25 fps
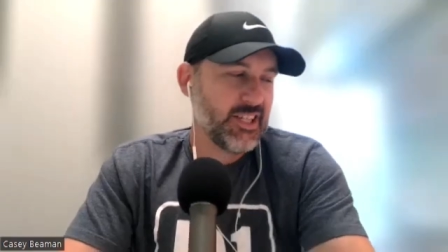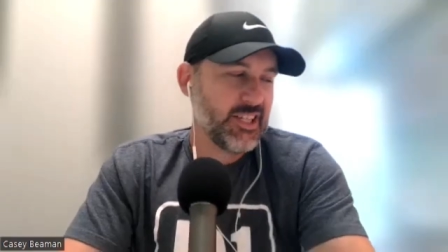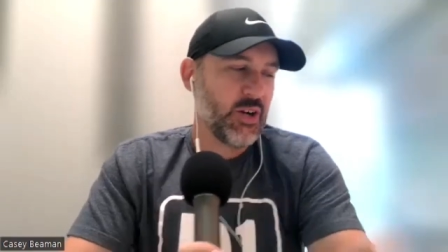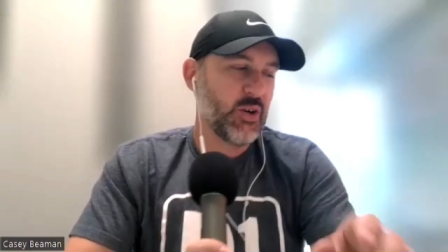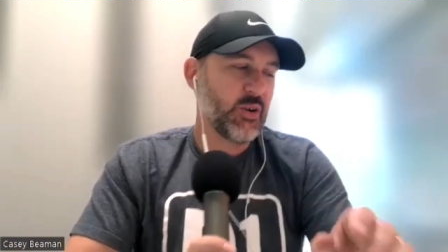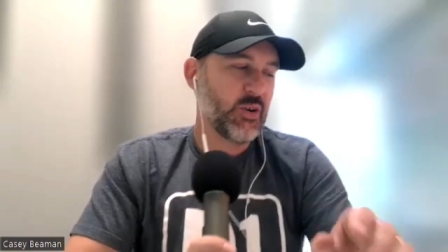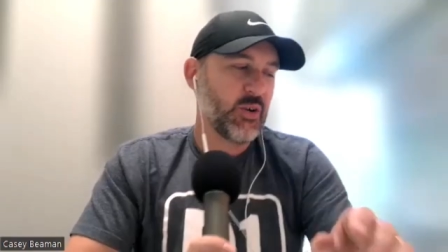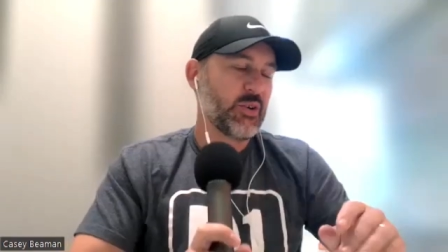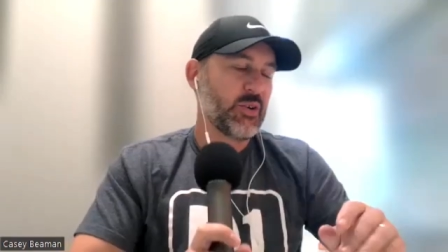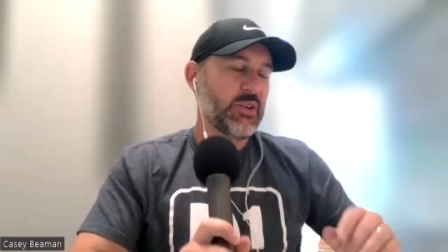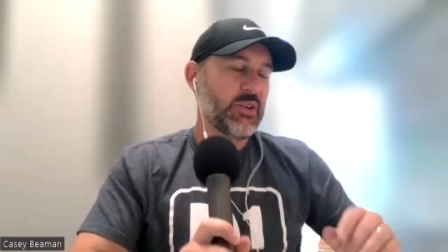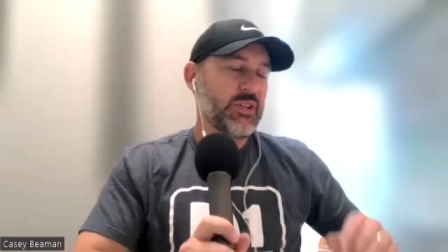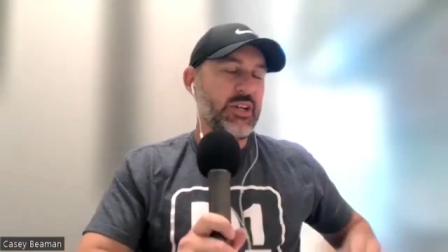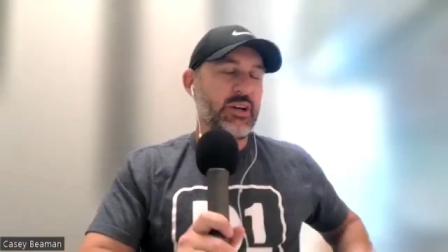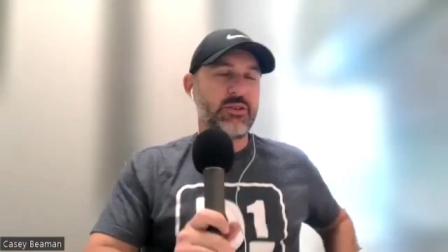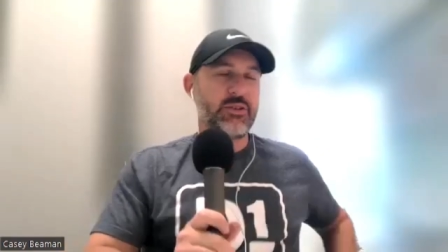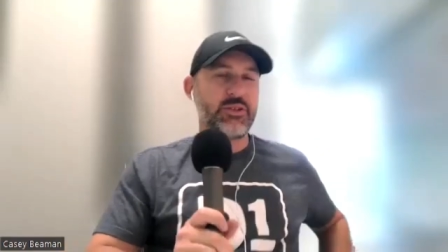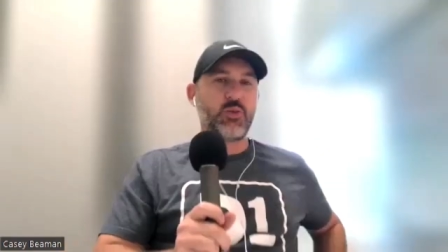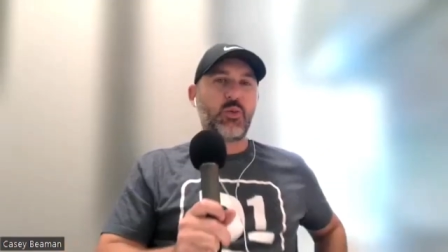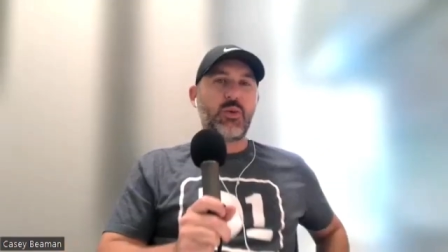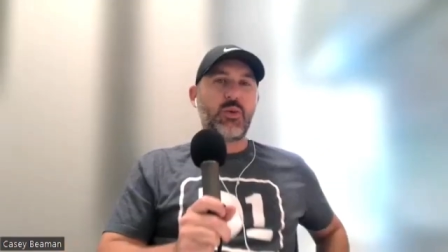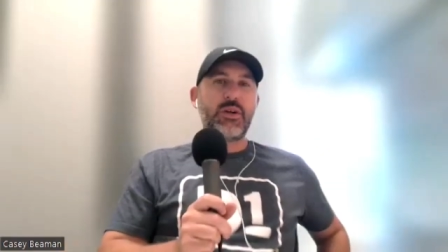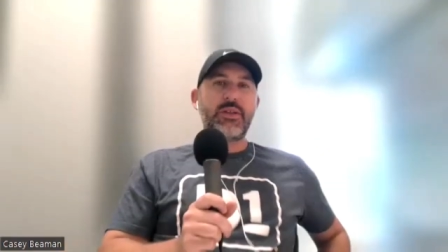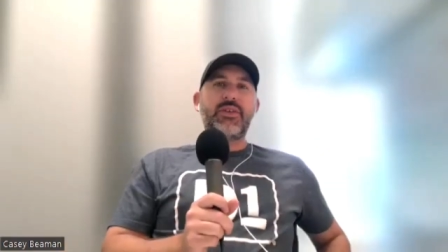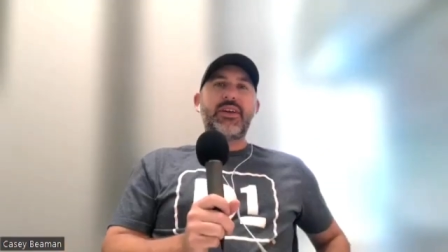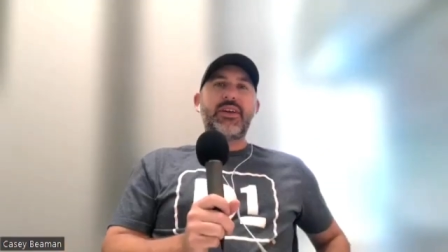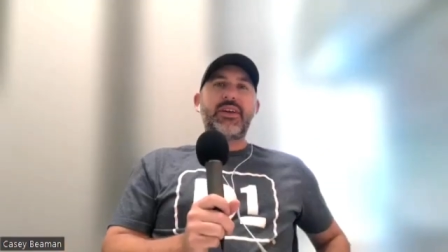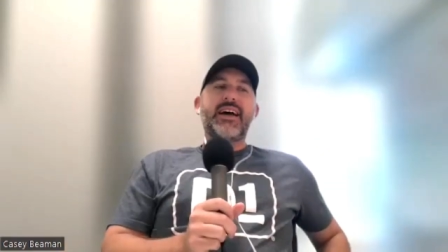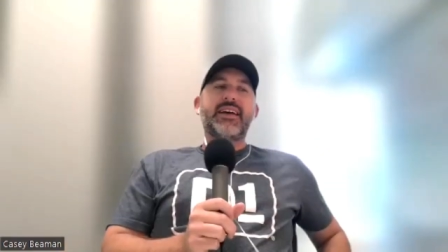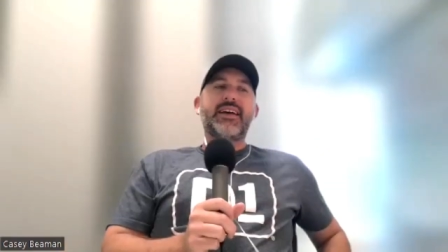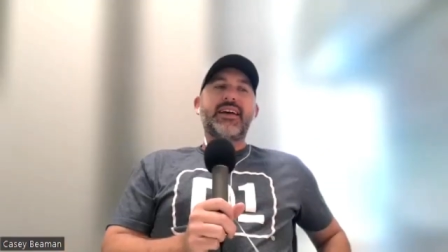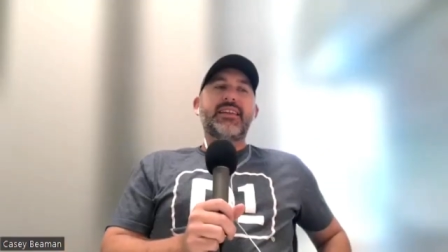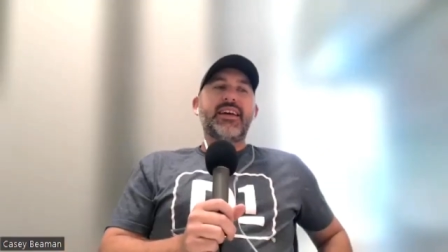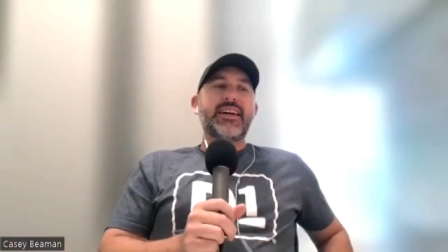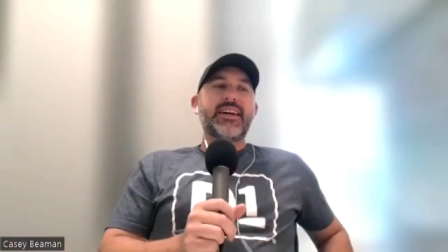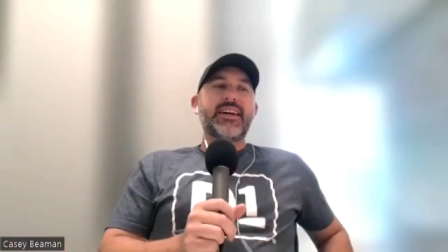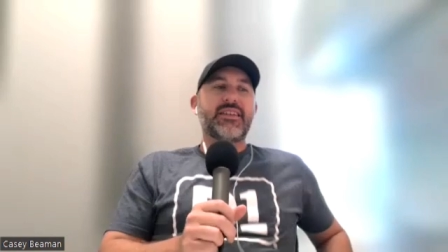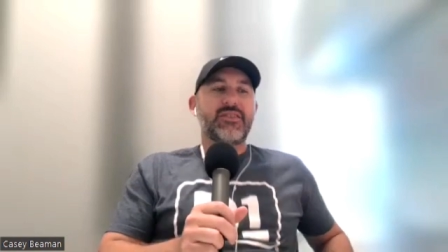So, coach, one thing
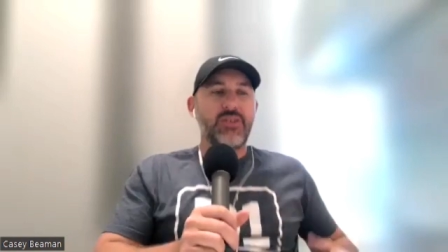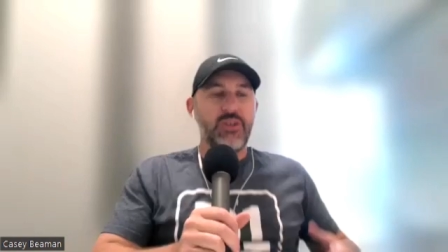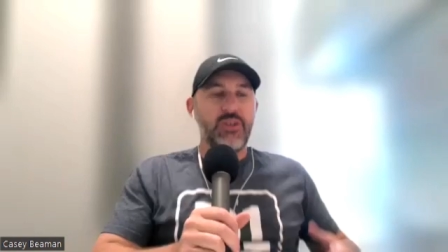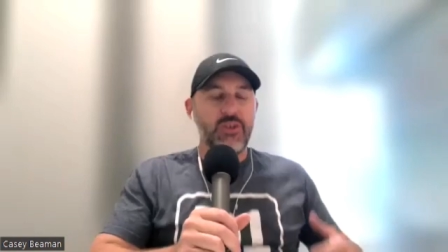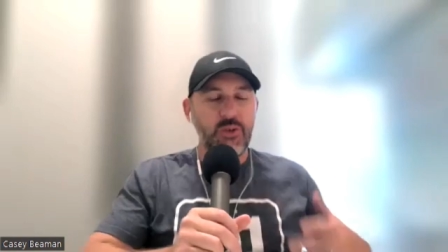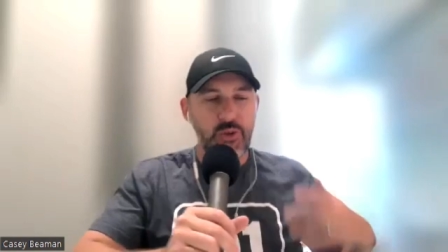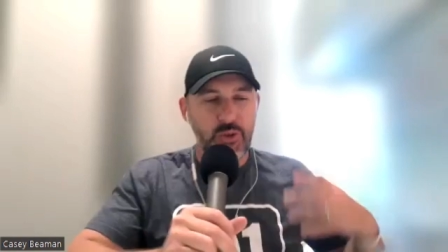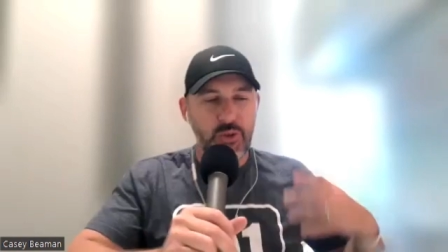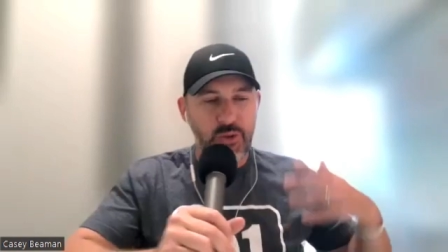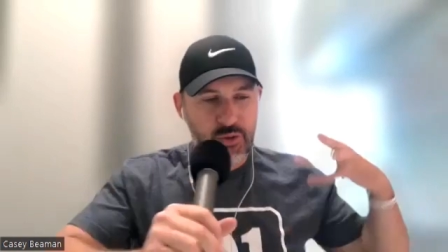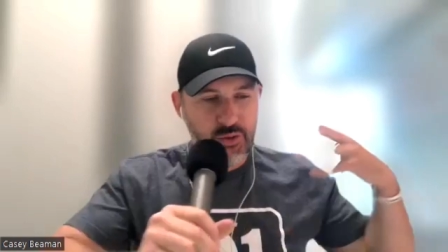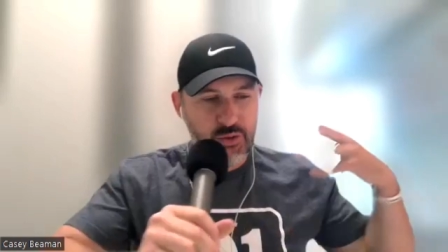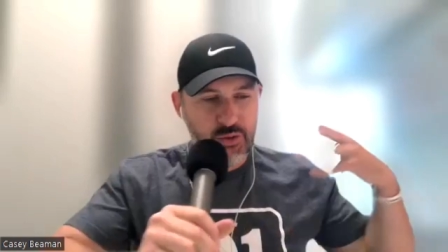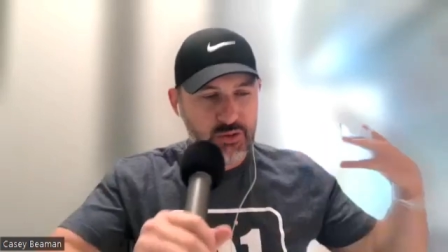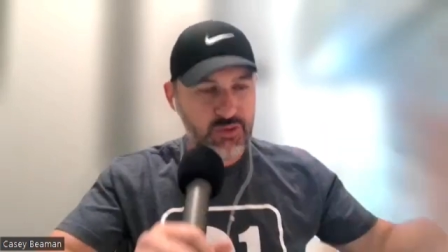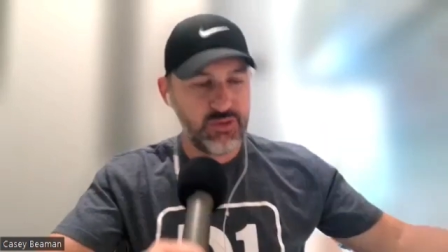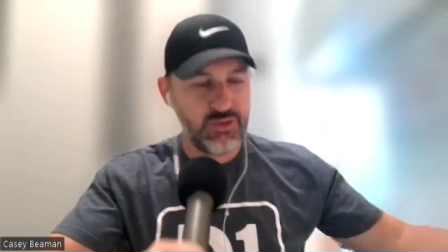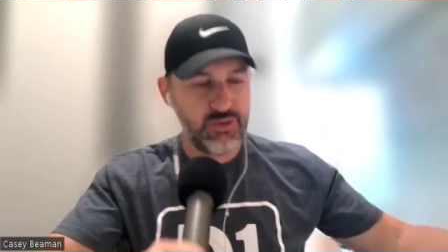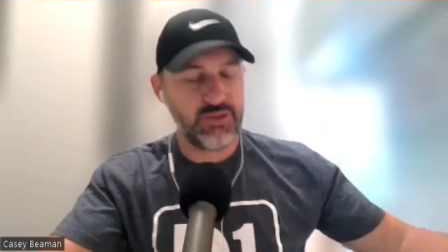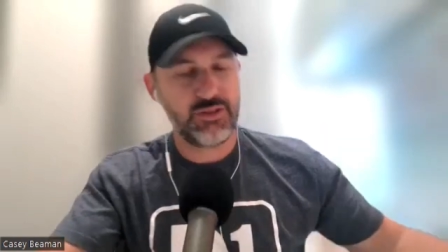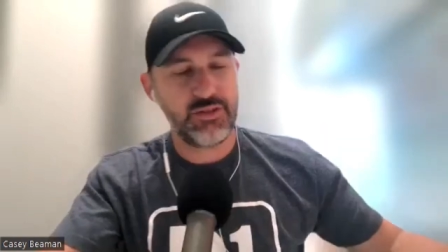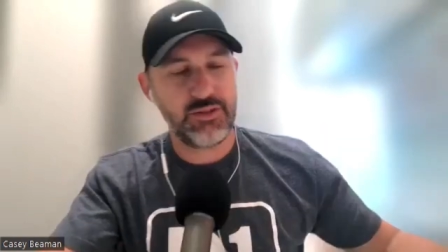I like to